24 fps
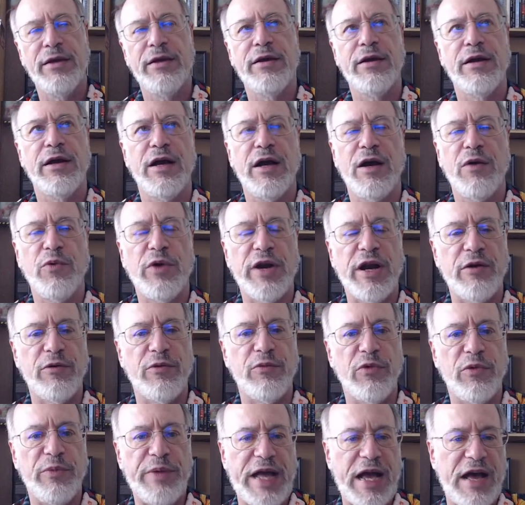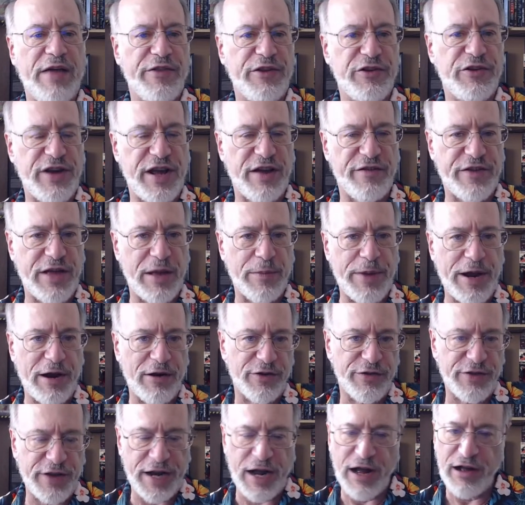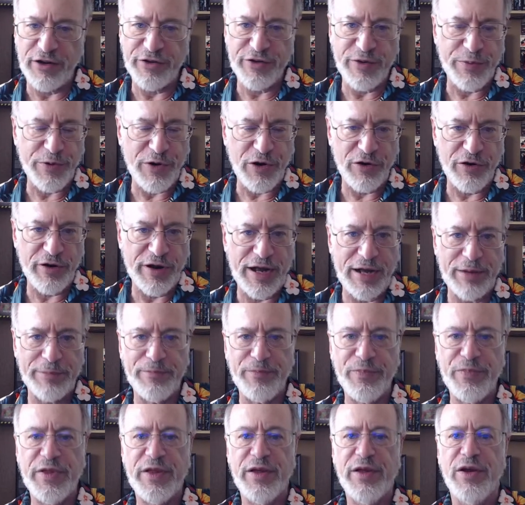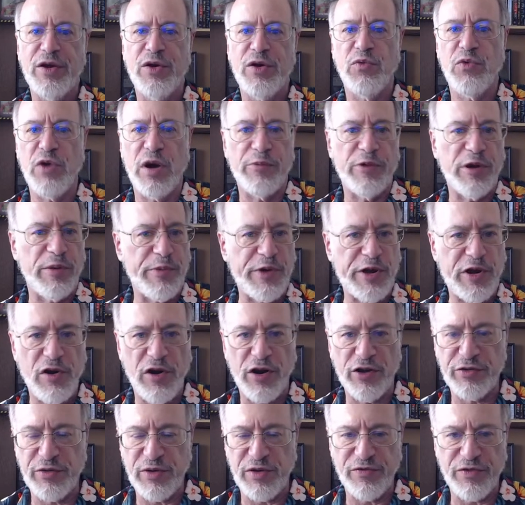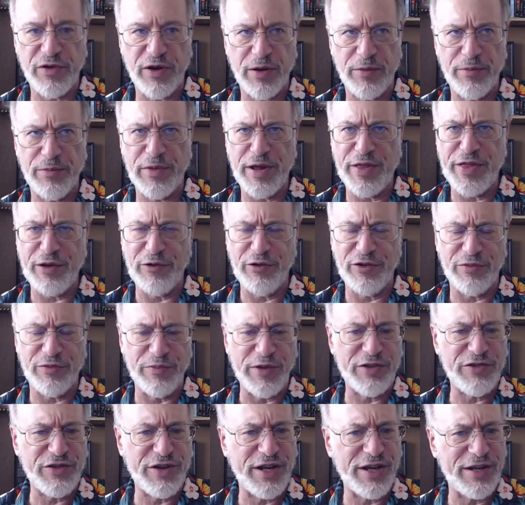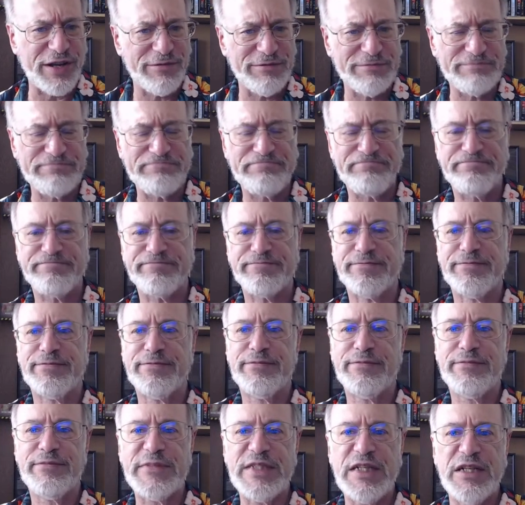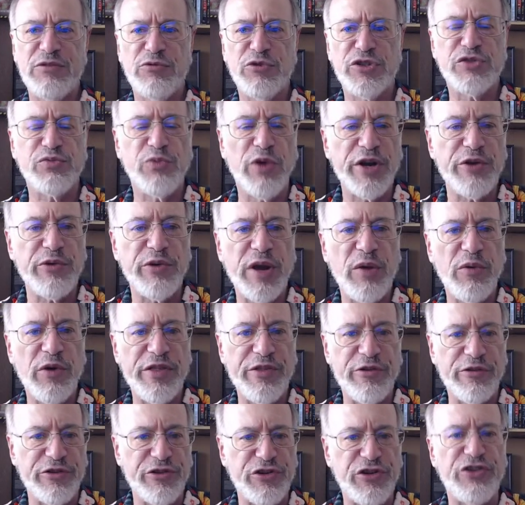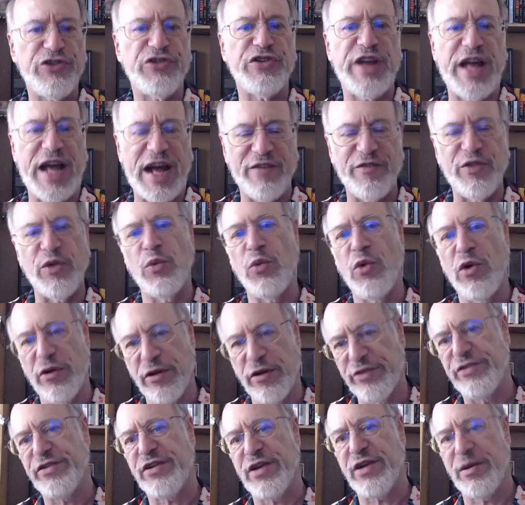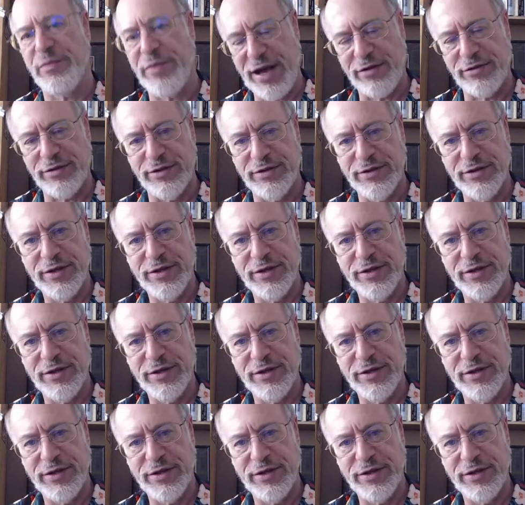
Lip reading: when we had the JFK parapsychology program, one woman calls me from, I think it was Michigan, was wondering whether she should have the Warrens come out